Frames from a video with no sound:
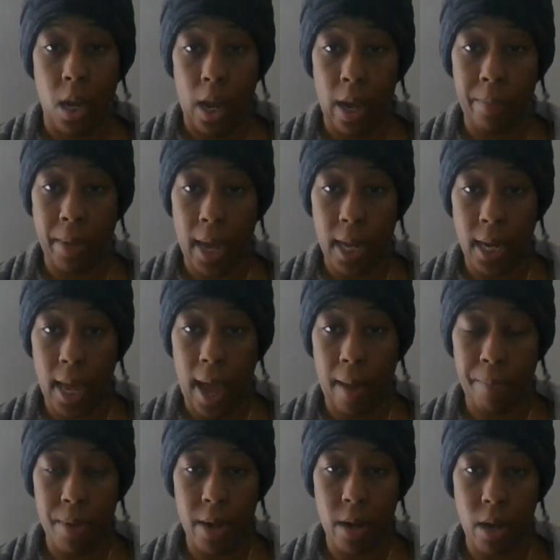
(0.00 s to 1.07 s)
I'm kind of
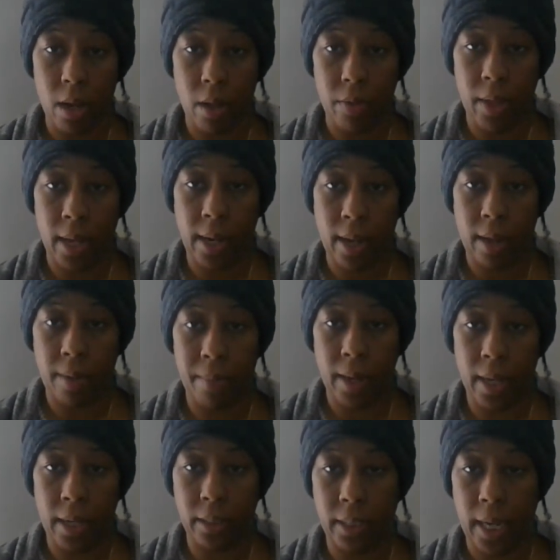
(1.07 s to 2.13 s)
happy that I'm
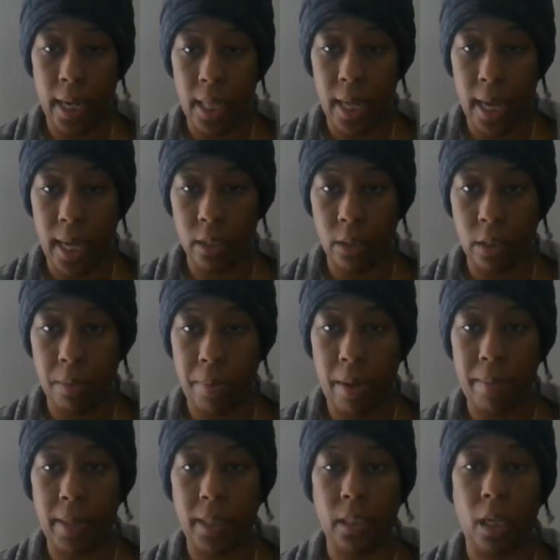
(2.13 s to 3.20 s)
inside the house by
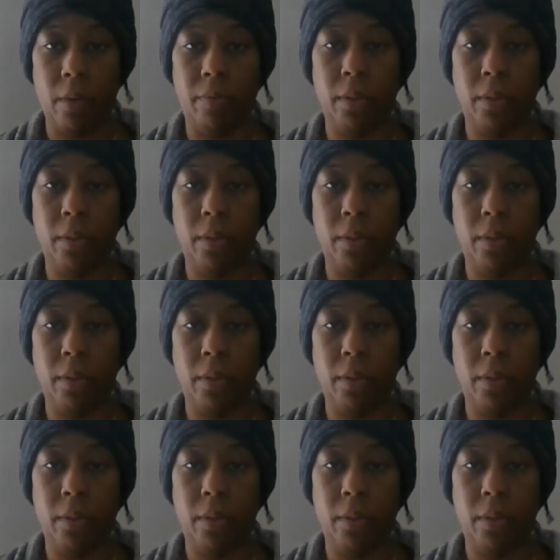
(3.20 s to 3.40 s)
myself.